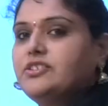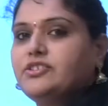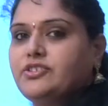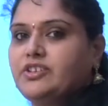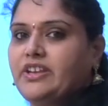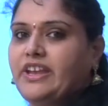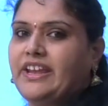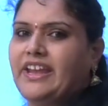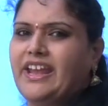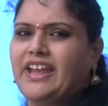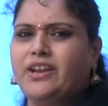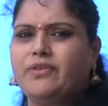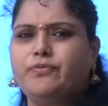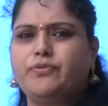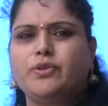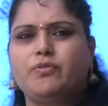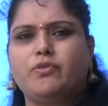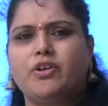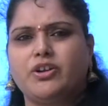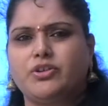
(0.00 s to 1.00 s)
So again, if
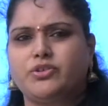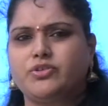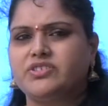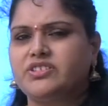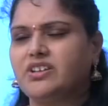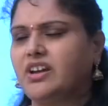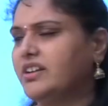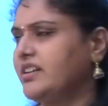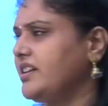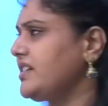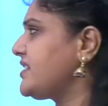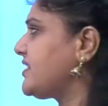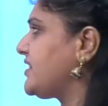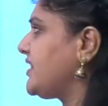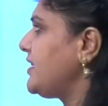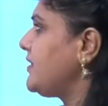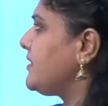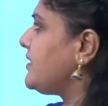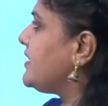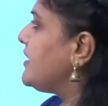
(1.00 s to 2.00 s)
you want to sort it,
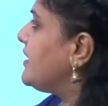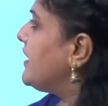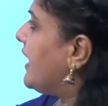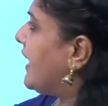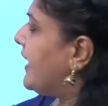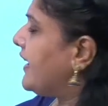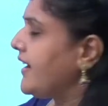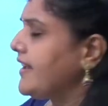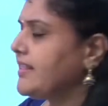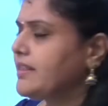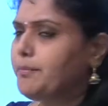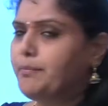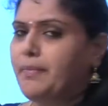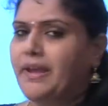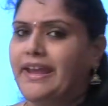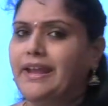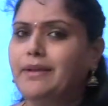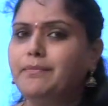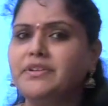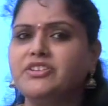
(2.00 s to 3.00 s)
see again the
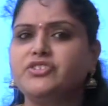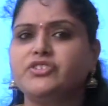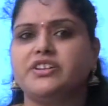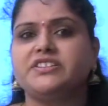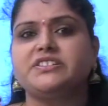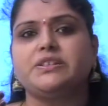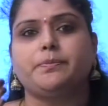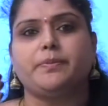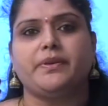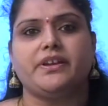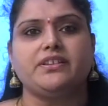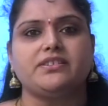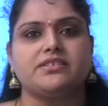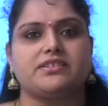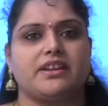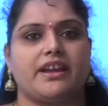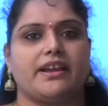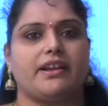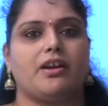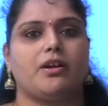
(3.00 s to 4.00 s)
mail merge recipients
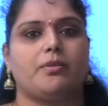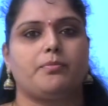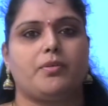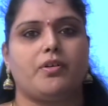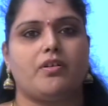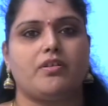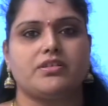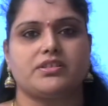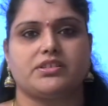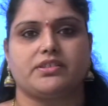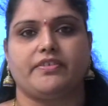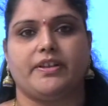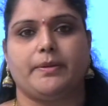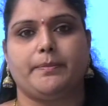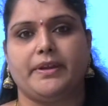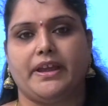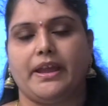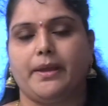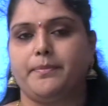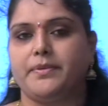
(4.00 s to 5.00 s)
dialog box will
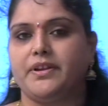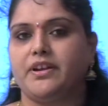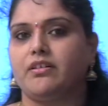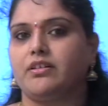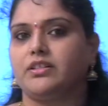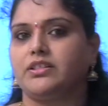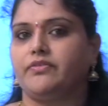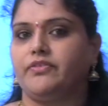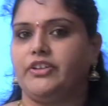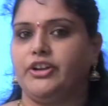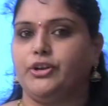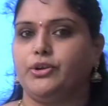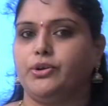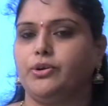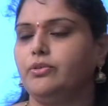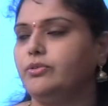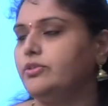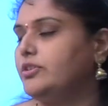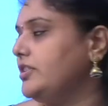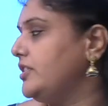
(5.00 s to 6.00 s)
be appeared on the
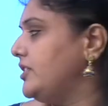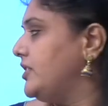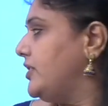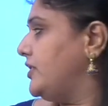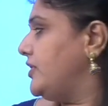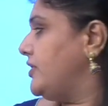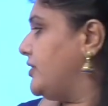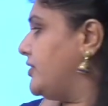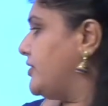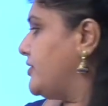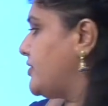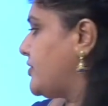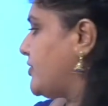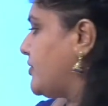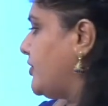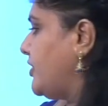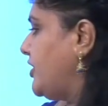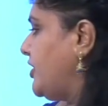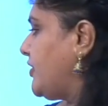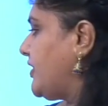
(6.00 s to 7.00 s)
window.
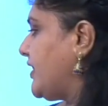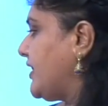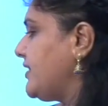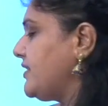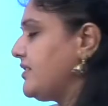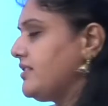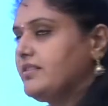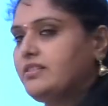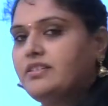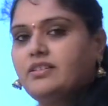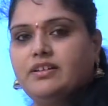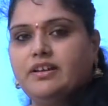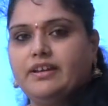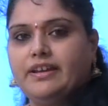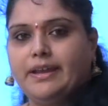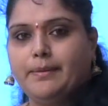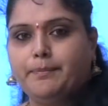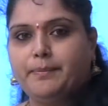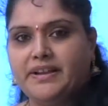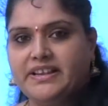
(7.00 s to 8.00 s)
So you can
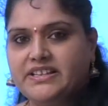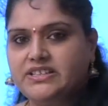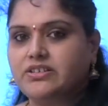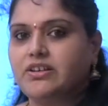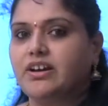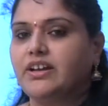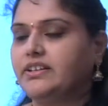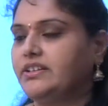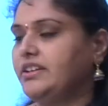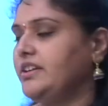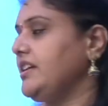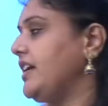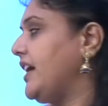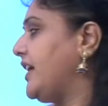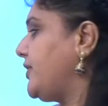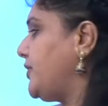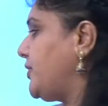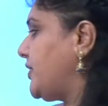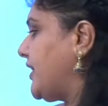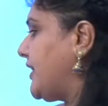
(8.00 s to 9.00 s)
apply sorting
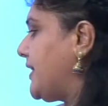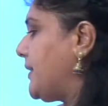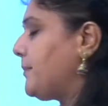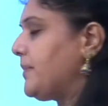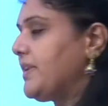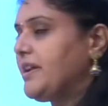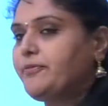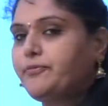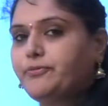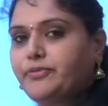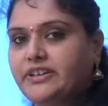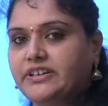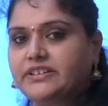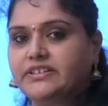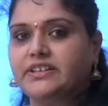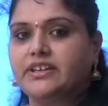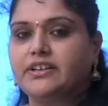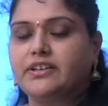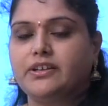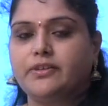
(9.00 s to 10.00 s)
and you can apply
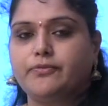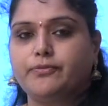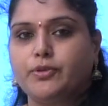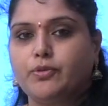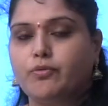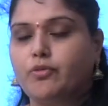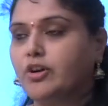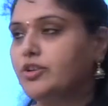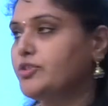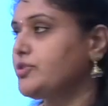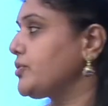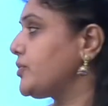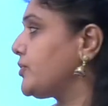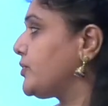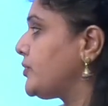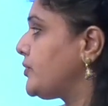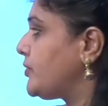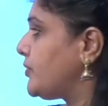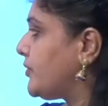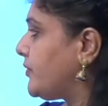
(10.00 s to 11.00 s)
filter if you want to
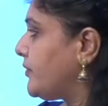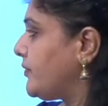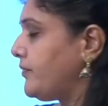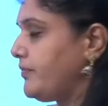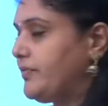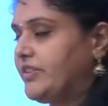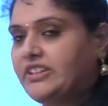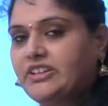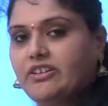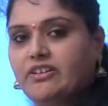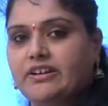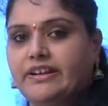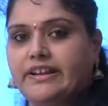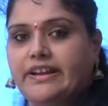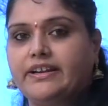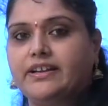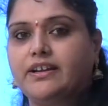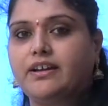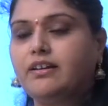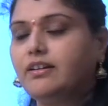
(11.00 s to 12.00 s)
do with your
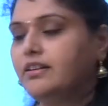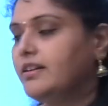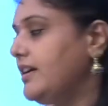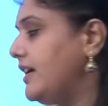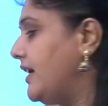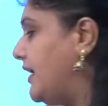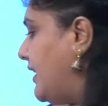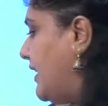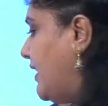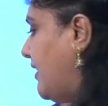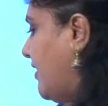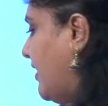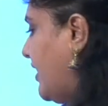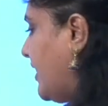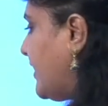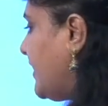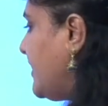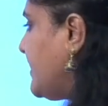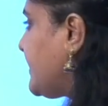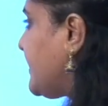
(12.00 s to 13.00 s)
data, or
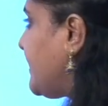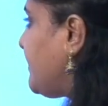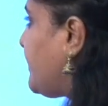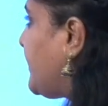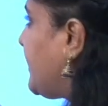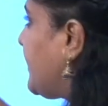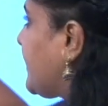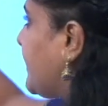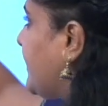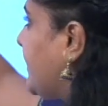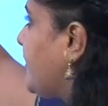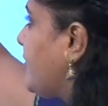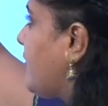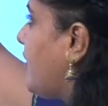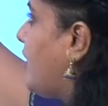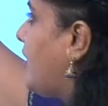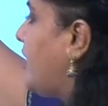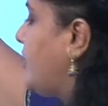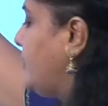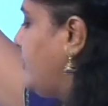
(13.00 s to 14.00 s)
else simply click
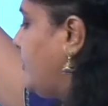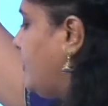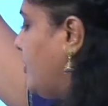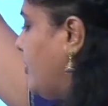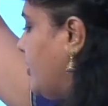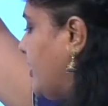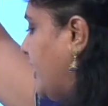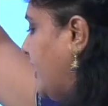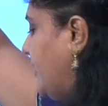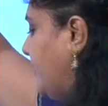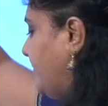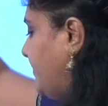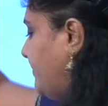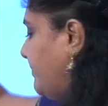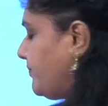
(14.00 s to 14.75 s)
on OK.